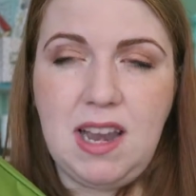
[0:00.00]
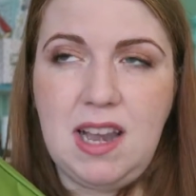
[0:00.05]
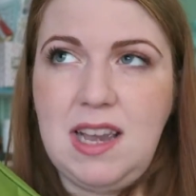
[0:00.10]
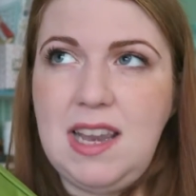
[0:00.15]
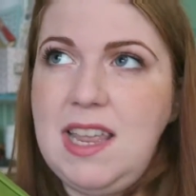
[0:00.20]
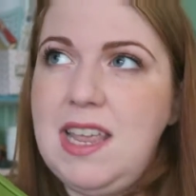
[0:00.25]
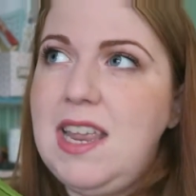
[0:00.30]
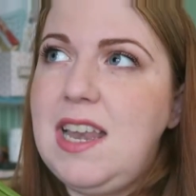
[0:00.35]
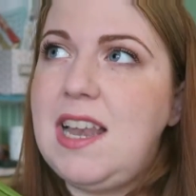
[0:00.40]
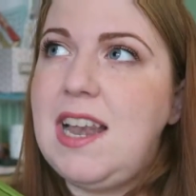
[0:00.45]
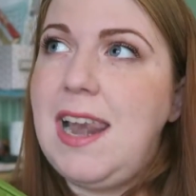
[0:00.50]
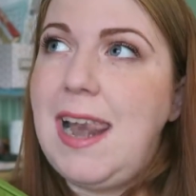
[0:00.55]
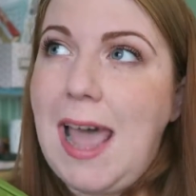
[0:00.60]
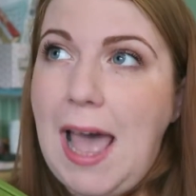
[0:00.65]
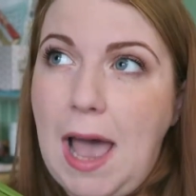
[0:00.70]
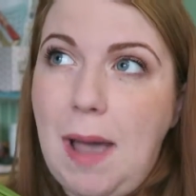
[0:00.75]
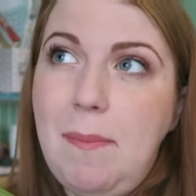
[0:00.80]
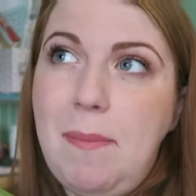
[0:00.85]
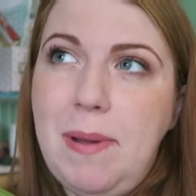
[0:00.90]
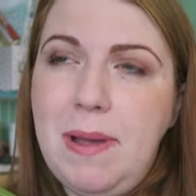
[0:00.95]
Lihit
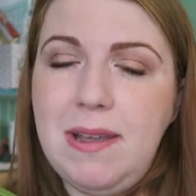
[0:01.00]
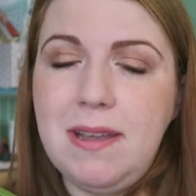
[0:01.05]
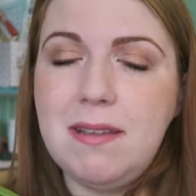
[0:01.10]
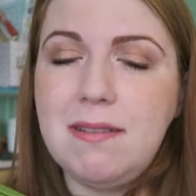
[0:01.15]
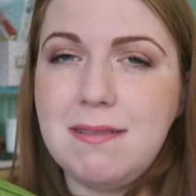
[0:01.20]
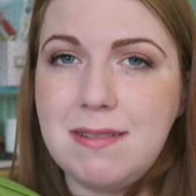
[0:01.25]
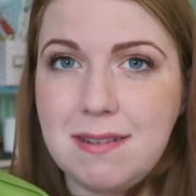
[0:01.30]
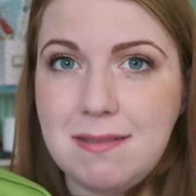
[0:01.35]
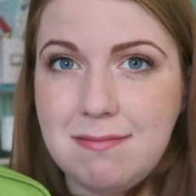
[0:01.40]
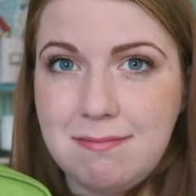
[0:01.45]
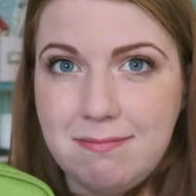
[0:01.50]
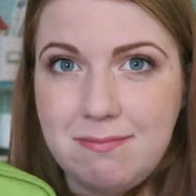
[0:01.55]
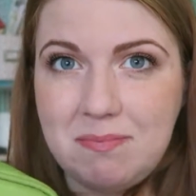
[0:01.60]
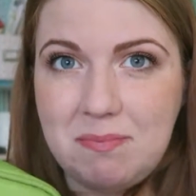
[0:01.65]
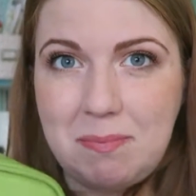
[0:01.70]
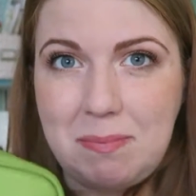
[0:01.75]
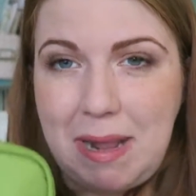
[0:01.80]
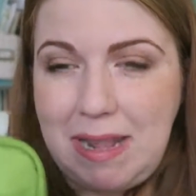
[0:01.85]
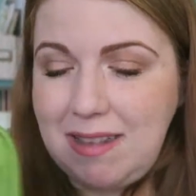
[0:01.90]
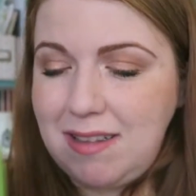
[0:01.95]
Lab
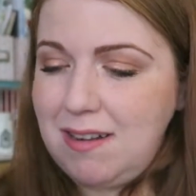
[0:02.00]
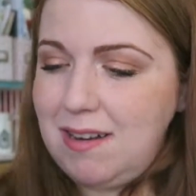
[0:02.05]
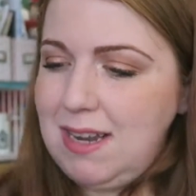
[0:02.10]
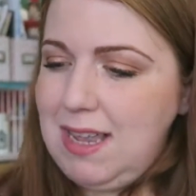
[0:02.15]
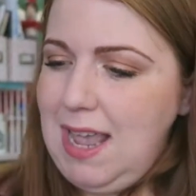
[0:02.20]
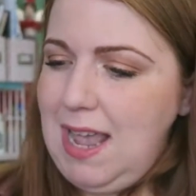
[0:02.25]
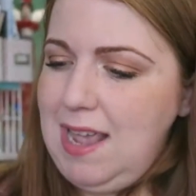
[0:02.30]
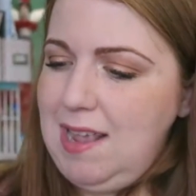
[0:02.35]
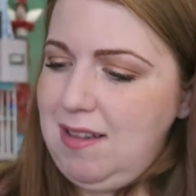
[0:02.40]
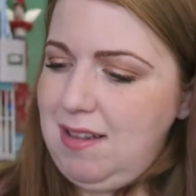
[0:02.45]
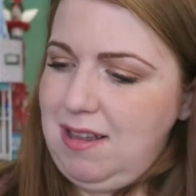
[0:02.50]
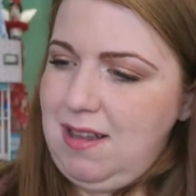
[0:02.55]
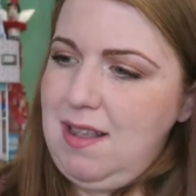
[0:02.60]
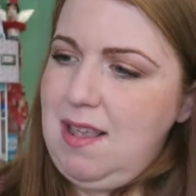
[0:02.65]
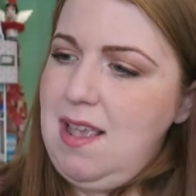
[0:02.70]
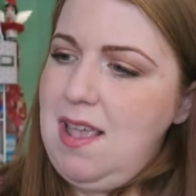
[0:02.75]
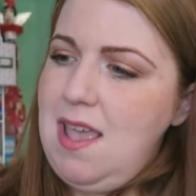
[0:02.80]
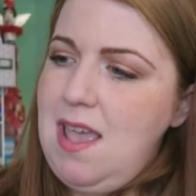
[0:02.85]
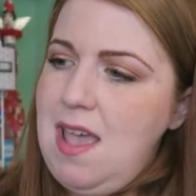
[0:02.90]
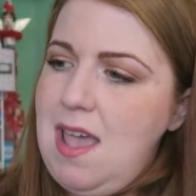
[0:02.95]
pencil case.
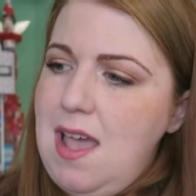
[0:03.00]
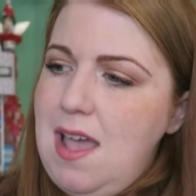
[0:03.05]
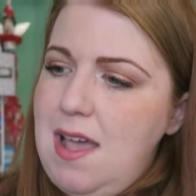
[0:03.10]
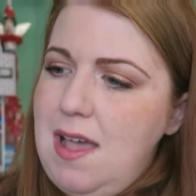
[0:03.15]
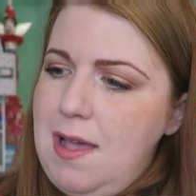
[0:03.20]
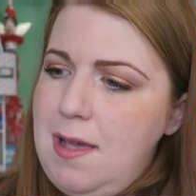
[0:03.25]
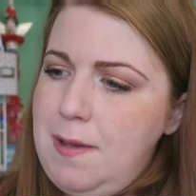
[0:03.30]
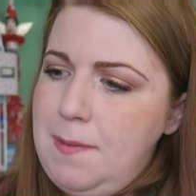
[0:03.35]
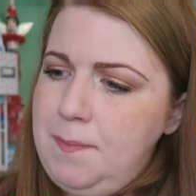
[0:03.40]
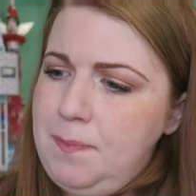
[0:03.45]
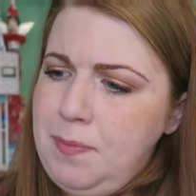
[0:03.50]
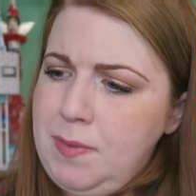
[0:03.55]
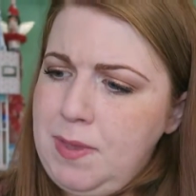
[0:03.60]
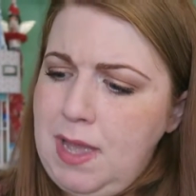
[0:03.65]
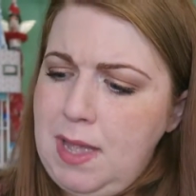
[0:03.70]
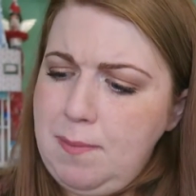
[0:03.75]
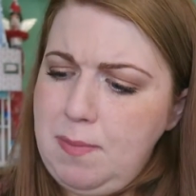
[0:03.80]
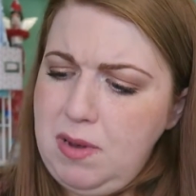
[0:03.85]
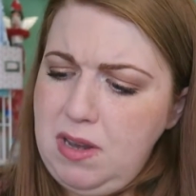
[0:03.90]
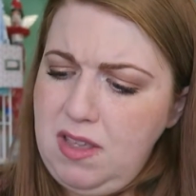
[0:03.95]
I
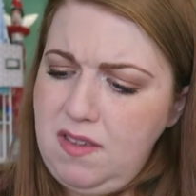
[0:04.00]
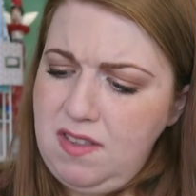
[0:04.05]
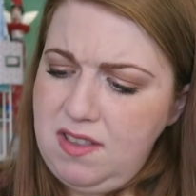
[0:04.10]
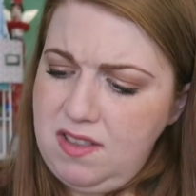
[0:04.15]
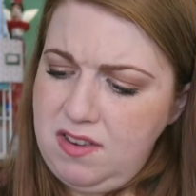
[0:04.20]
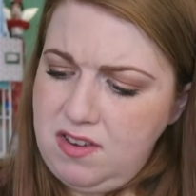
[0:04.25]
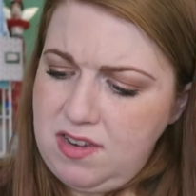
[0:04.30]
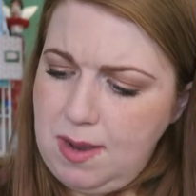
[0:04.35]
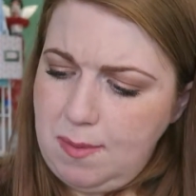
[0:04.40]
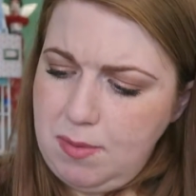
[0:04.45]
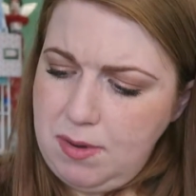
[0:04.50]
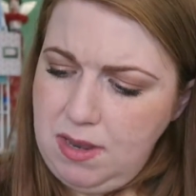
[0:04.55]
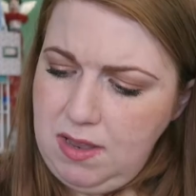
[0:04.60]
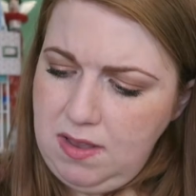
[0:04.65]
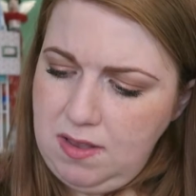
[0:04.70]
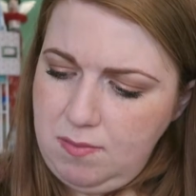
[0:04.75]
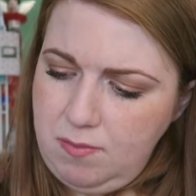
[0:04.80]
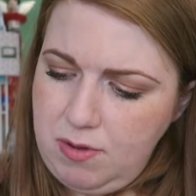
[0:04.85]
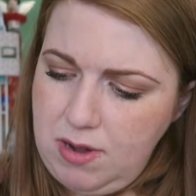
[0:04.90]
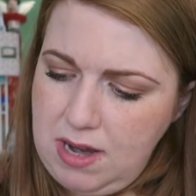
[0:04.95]
believe it's a
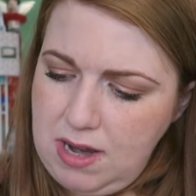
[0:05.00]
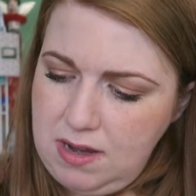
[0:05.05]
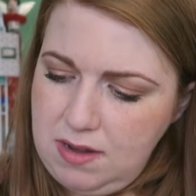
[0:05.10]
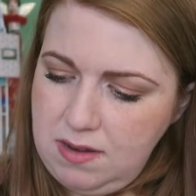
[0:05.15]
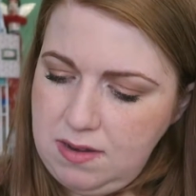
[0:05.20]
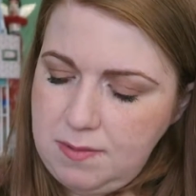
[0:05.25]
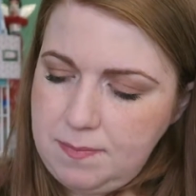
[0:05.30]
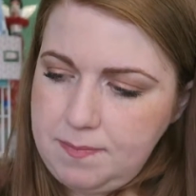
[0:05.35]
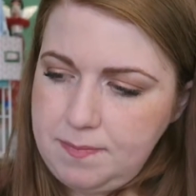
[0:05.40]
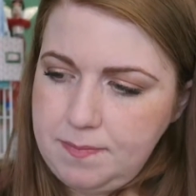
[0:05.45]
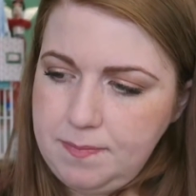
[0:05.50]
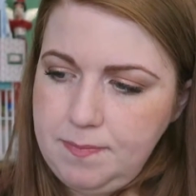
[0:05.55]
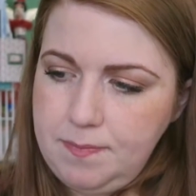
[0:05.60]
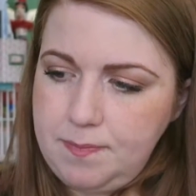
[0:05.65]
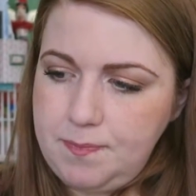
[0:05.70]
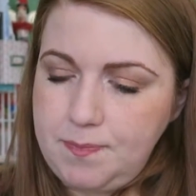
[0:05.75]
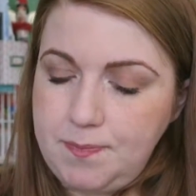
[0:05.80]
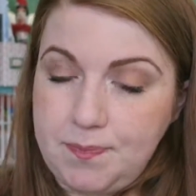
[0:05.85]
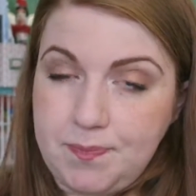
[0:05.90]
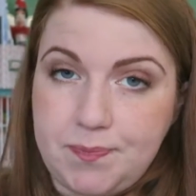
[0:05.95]
Japanese brand.
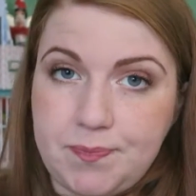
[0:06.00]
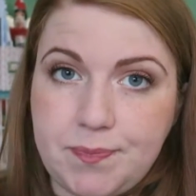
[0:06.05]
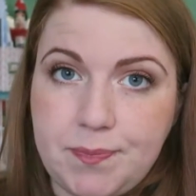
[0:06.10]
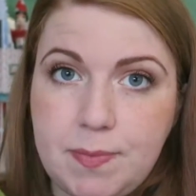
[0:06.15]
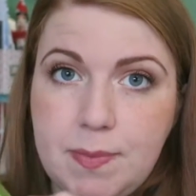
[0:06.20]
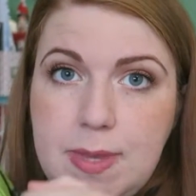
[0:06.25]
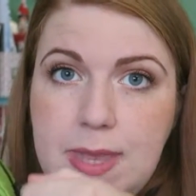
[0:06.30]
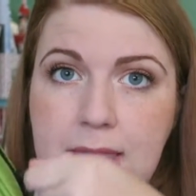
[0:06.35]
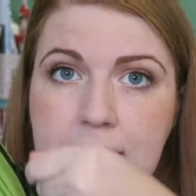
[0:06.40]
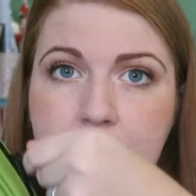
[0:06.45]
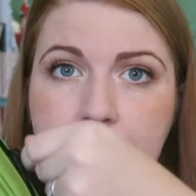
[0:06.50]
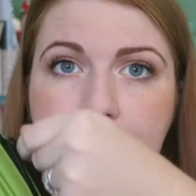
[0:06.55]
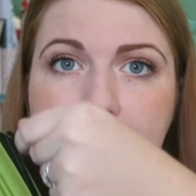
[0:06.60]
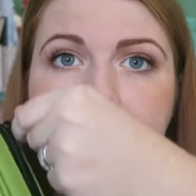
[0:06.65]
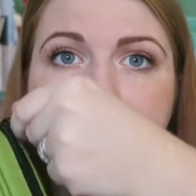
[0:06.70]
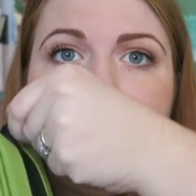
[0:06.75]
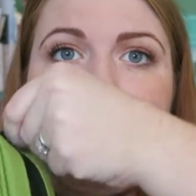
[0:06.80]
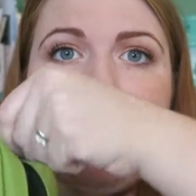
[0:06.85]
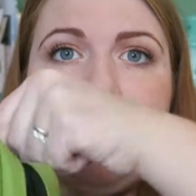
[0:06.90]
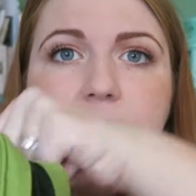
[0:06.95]
And
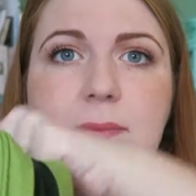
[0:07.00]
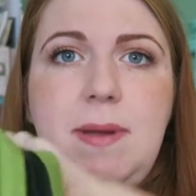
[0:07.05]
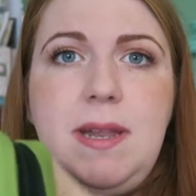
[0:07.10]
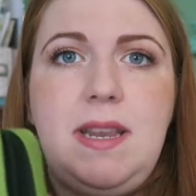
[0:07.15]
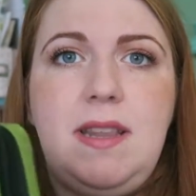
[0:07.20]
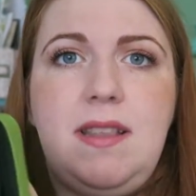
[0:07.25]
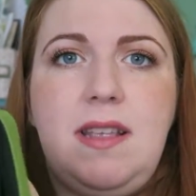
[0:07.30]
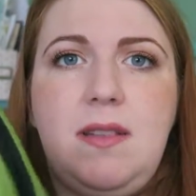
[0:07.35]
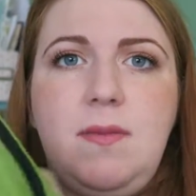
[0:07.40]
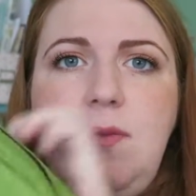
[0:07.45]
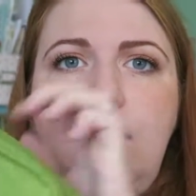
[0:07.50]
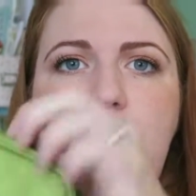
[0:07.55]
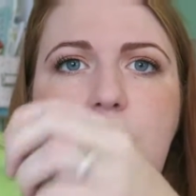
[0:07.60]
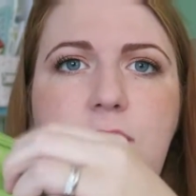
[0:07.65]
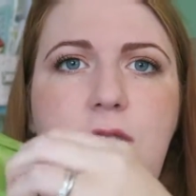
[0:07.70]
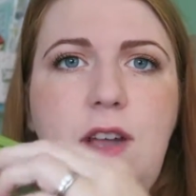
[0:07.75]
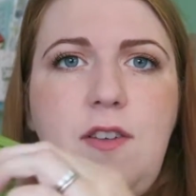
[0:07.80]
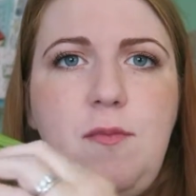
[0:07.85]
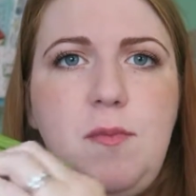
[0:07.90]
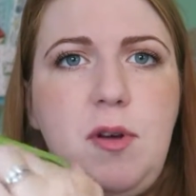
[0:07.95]
what I like about it is that, well,
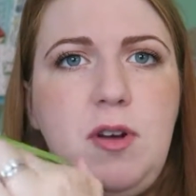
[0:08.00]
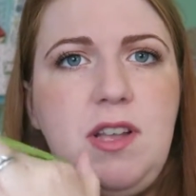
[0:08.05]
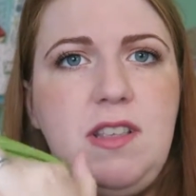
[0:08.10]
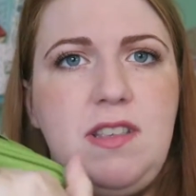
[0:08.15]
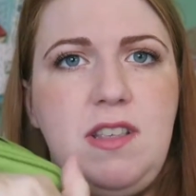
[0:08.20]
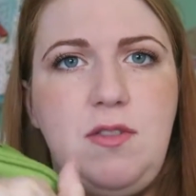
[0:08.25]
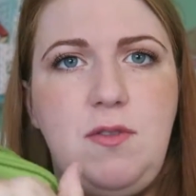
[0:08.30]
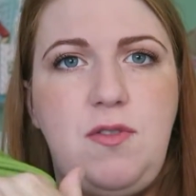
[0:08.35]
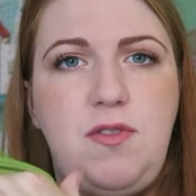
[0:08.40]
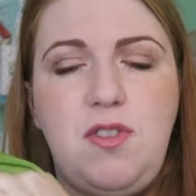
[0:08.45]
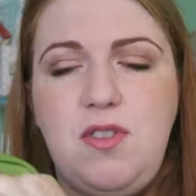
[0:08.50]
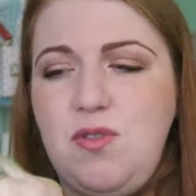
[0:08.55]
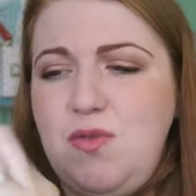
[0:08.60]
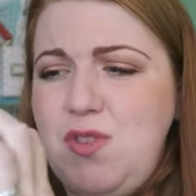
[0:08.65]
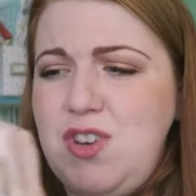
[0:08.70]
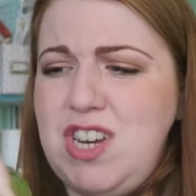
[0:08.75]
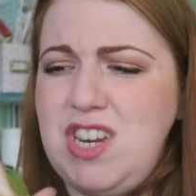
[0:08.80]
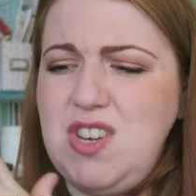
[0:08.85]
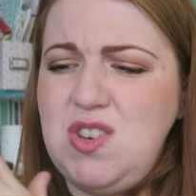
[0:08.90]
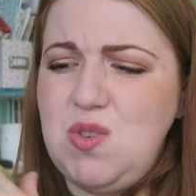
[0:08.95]
you have pockets at the
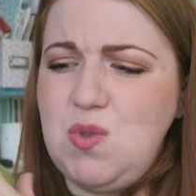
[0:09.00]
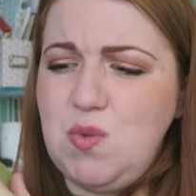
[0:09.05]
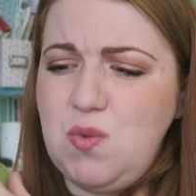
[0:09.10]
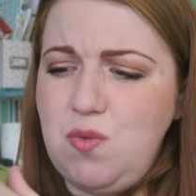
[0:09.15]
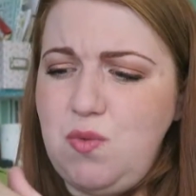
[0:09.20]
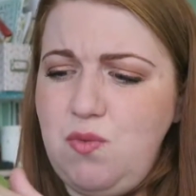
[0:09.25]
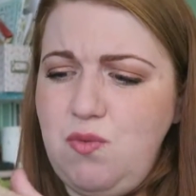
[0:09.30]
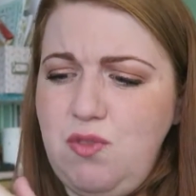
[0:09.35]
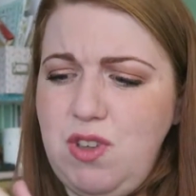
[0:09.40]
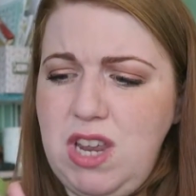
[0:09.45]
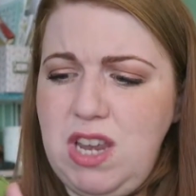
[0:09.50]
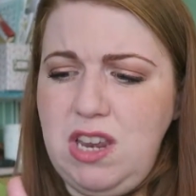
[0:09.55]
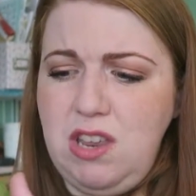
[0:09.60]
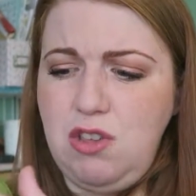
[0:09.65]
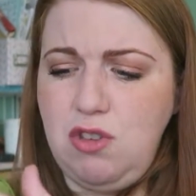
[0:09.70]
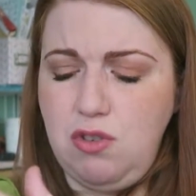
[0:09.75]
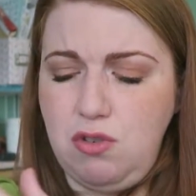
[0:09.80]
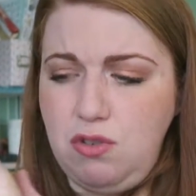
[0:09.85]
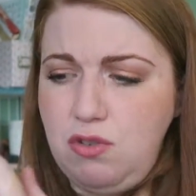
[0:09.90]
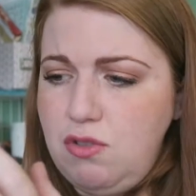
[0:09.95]
front, which I don't really
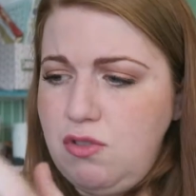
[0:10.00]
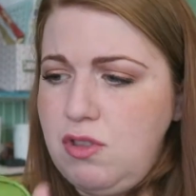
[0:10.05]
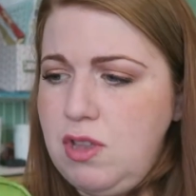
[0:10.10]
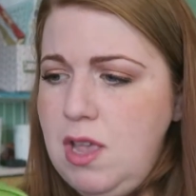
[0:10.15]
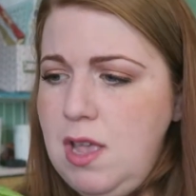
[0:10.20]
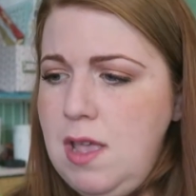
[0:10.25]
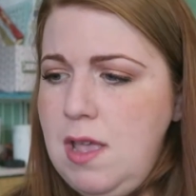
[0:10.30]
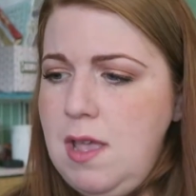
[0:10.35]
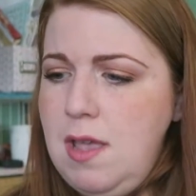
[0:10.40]
use.